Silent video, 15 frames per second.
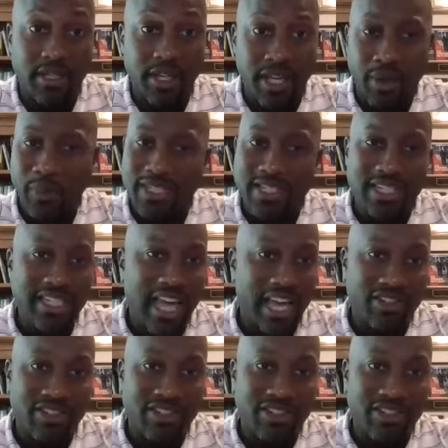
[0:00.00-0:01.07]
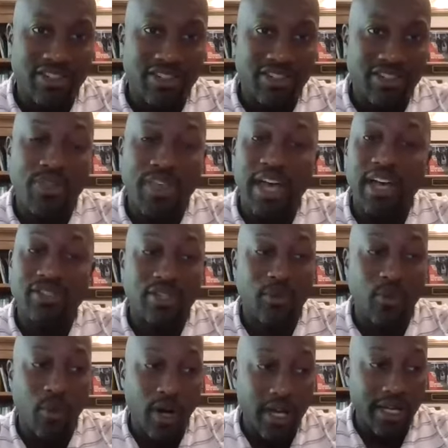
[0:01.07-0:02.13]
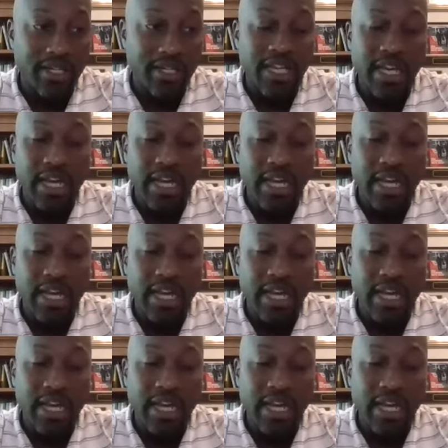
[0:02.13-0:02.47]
We did that till 2001,